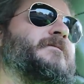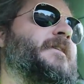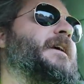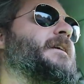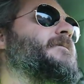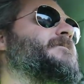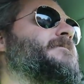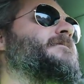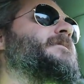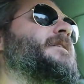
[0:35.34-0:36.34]
Fuck.
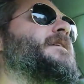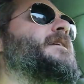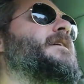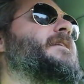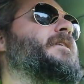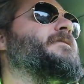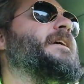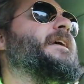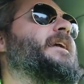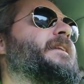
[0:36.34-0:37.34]
They don't
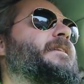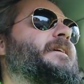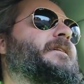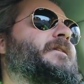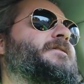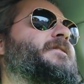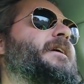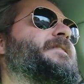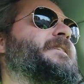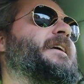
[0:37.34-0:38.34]
take anything though, it's
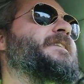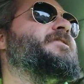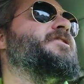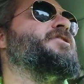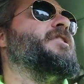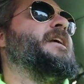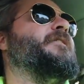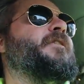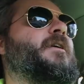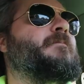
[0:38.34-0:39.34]
crazy. I guess they're just
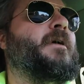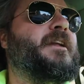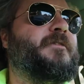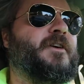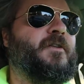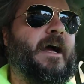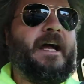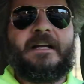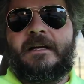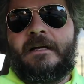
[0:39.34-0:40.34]
looking for money for
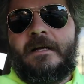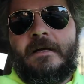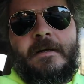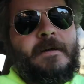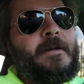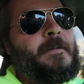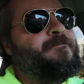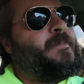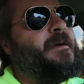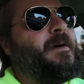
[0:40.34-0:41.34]
crack.
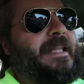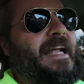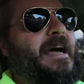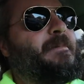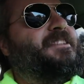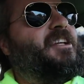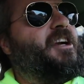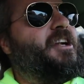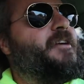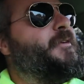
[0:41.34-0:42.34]
But that got me
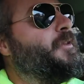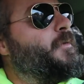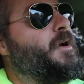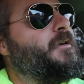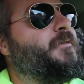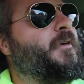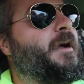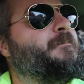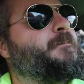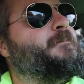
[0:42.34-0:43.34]
started off on the wrong
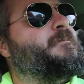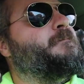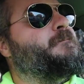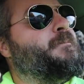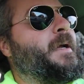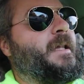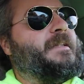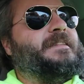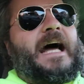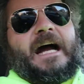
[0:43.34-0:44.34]
foot,
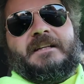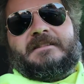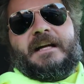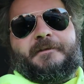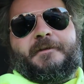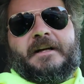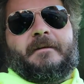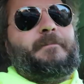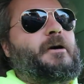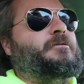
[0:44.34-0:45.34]
peeling tires like
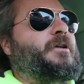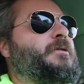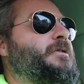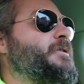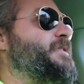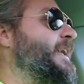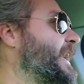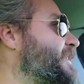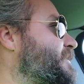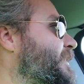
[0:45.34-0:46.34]
freaking Bo Duke, Dukes of
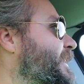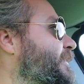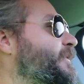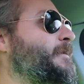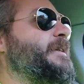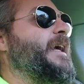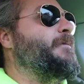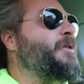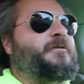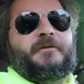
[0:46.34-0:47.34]
Hazzard, leaving from the
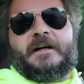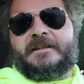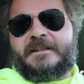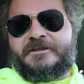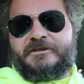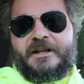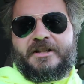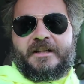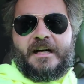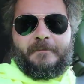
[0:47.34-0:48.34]
neighborhood, fuck the
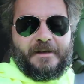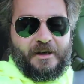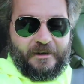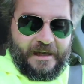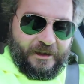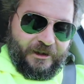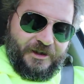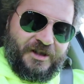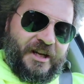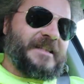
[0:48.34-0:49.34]
construction company, all that
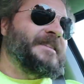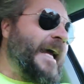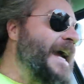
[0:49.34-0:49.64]
good shit.